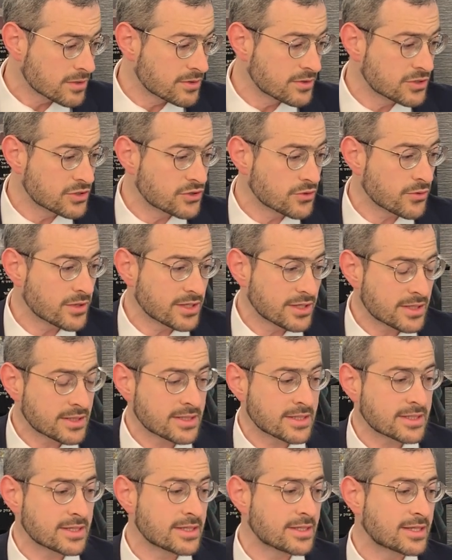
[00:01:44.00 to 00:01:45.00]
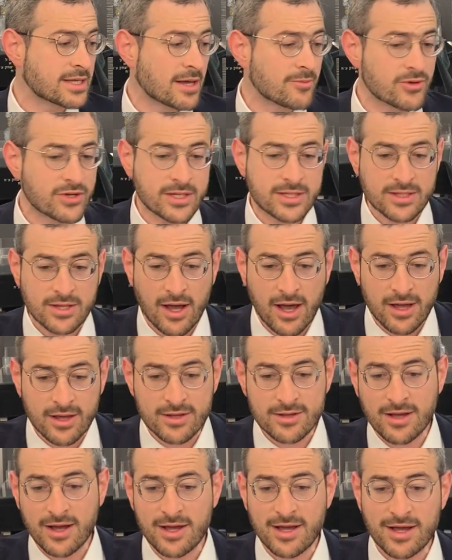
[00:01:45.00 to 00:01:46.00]
the Jew. This is in Talmudic
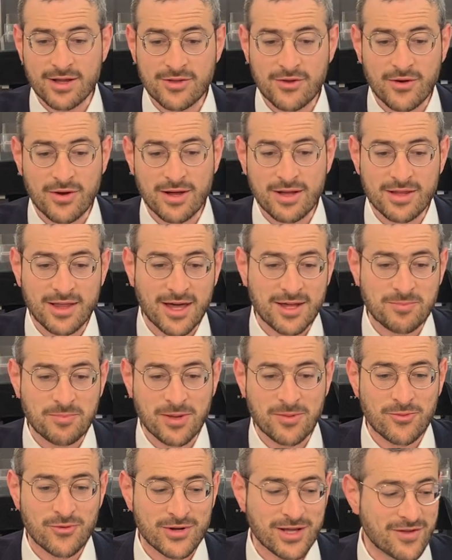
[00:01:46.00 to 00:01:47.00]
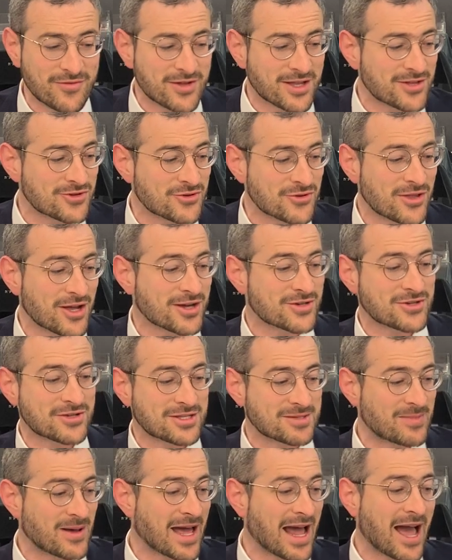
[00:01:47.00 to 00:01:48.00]
style. I, I know a lot of people are giving
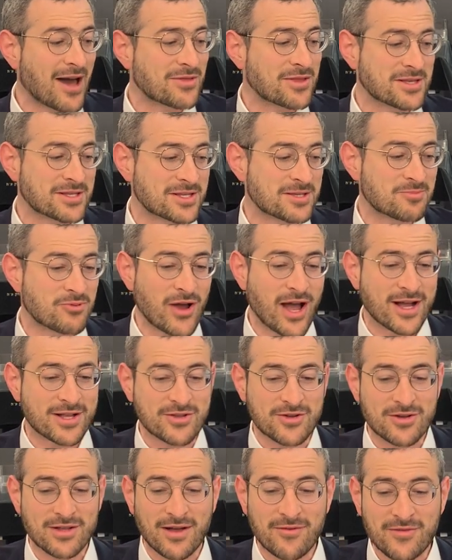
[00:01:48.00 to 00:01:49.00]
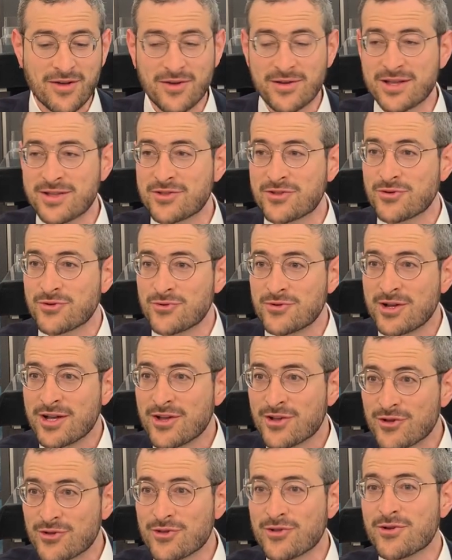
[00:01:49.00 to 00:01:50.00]
introductions about how this is practical. I'm very into
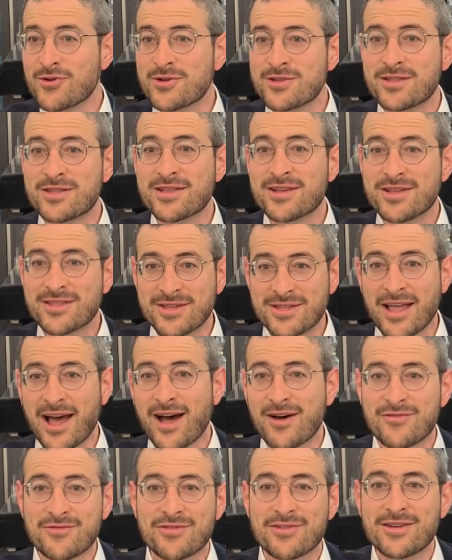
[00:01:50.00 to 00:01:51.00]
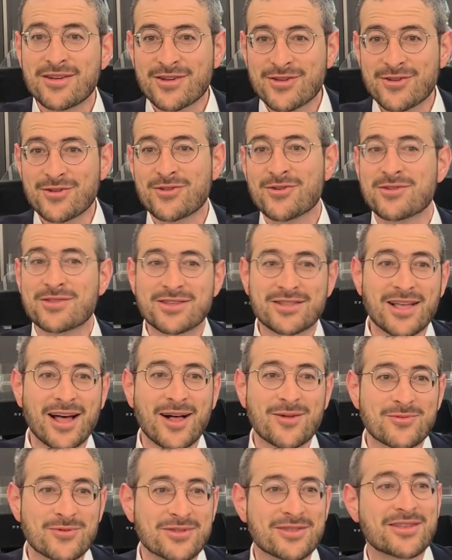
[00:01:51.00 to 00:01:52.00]
you learn the daf you learn the
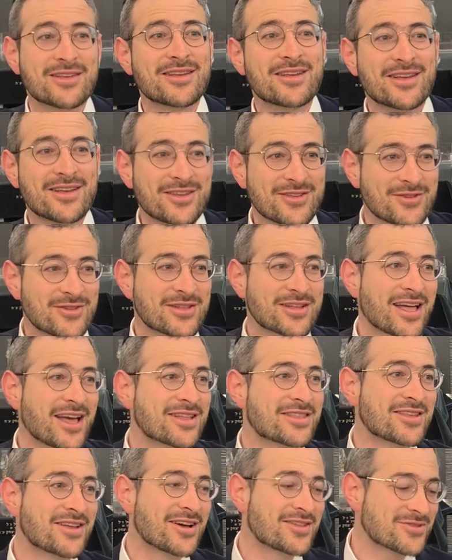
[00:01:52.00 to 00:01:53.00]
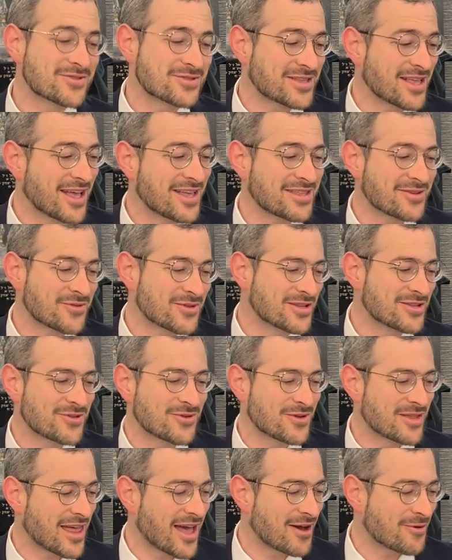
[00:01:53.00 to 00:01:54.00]
Talmud, you'll get the understanding when you
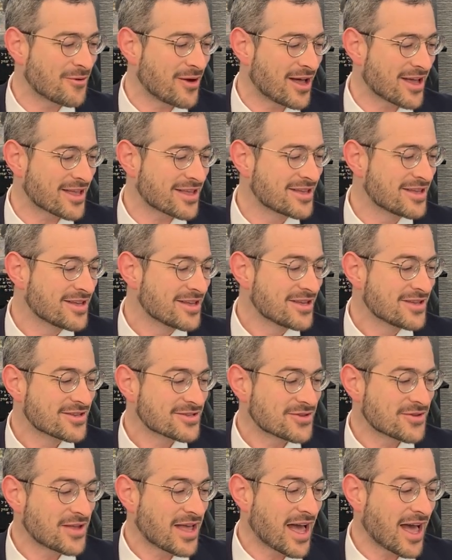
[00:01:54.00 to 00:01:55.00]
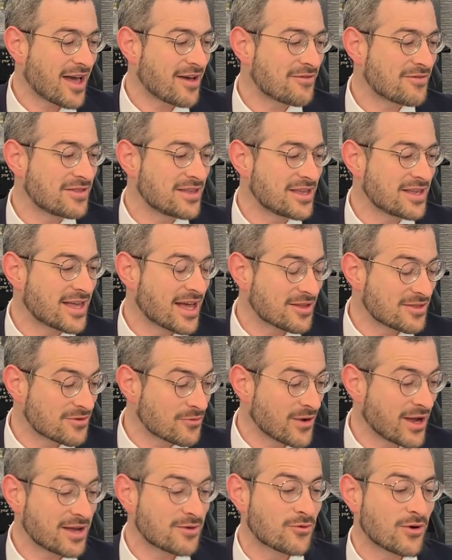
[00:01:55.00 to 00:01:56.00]
do it that way. So you have the the
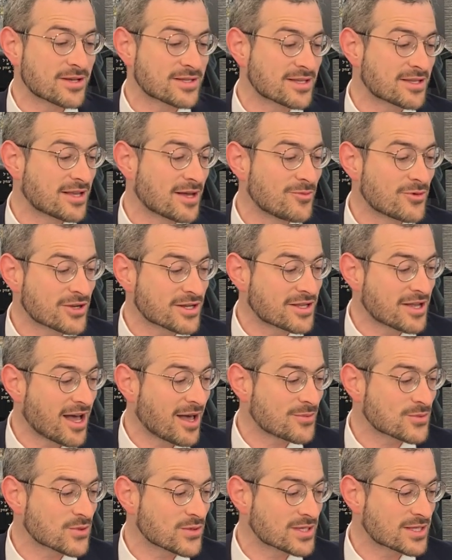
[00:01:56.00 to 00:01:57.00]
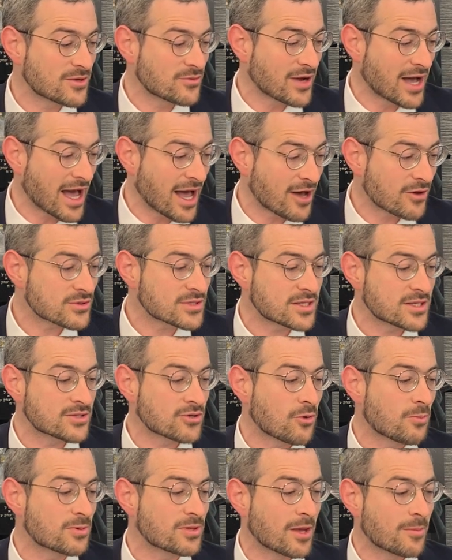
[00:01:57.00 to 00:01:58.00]
way it was in Talmudic times was there were houses
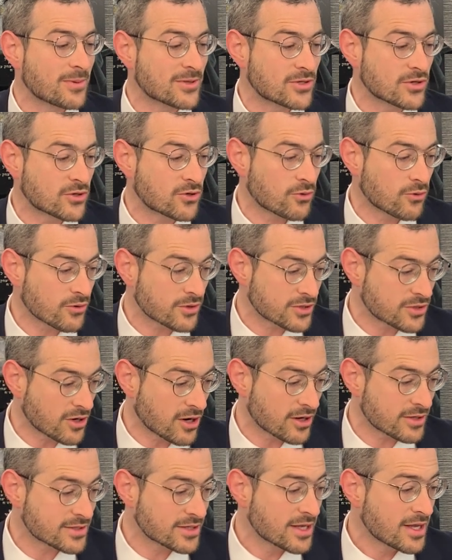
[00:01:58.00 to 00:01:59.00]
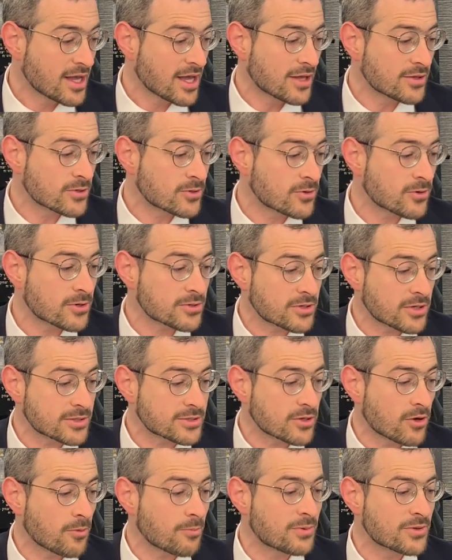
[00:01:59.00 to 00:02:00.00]
opened up into courtyards, and the
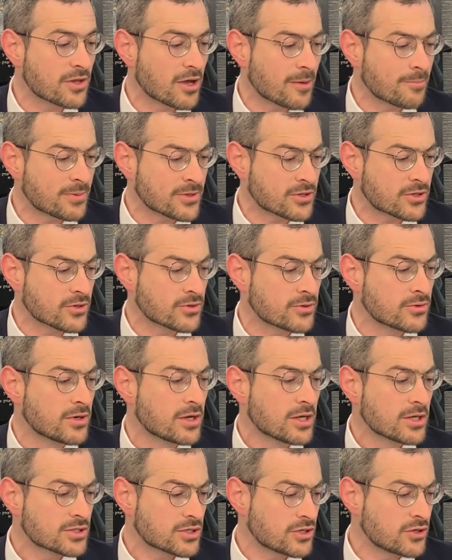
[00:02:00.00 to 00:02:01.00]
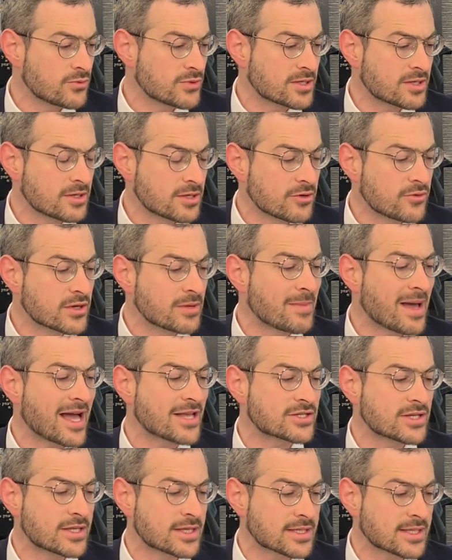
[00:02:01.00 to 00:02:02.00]
courtyards opened up into so you would you would
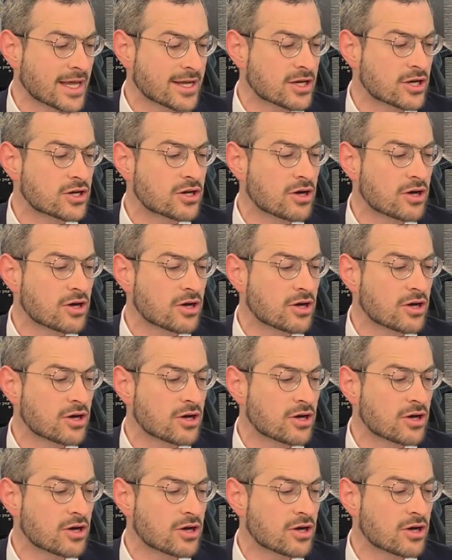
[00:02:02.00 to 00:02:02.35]
imagine this like a